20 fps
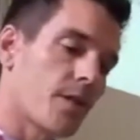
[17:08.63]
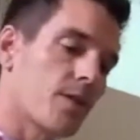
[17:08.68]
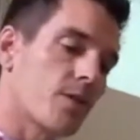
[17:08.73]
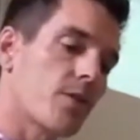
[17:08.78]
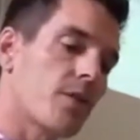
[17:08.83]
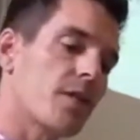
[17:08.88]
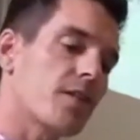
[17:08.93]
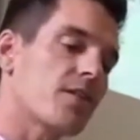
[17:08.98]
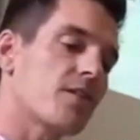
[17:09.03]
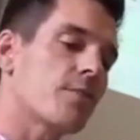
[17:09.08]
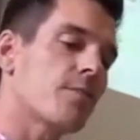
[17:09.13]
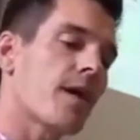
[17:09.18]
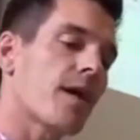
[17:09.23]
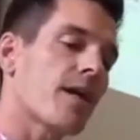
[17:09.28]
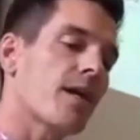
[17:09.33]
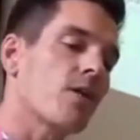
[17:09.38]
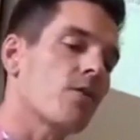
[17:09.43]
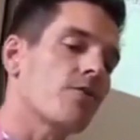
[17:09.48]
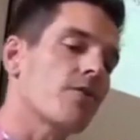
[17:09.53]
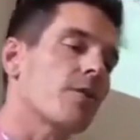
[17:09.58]
So, this is a
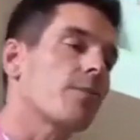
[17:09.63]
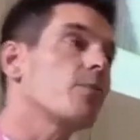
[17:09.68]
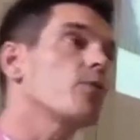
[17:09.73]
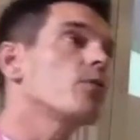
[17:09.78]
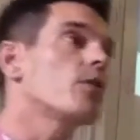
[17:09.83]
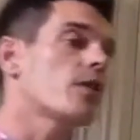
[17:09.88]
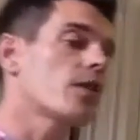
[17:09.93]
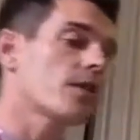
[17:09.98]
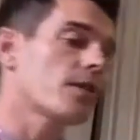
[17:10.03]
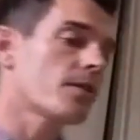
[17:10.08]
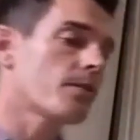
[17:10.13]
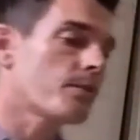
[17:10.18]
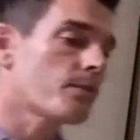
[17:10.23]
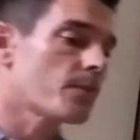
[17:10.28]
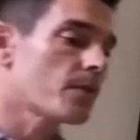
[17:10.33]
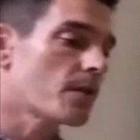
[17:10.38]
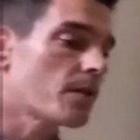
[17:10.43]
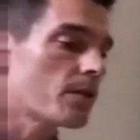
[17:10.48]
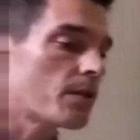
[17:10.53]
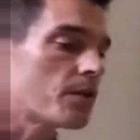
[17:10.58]
battle over the book,
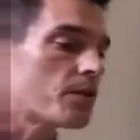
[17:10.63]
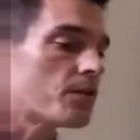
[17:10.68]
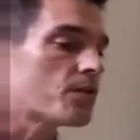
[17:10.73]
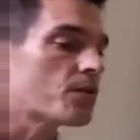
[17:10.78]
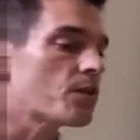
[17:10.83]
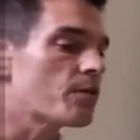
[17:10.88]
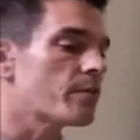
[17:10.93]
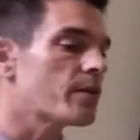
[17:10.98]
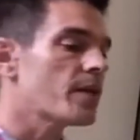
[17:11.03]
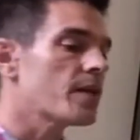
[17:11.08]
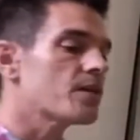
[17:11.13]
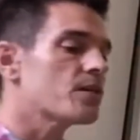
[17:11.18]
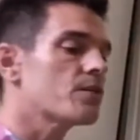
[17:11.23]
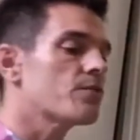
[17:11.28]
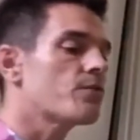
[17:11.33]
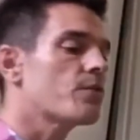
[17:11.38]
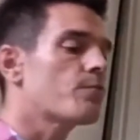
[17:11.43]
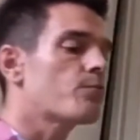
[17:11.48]
the determination of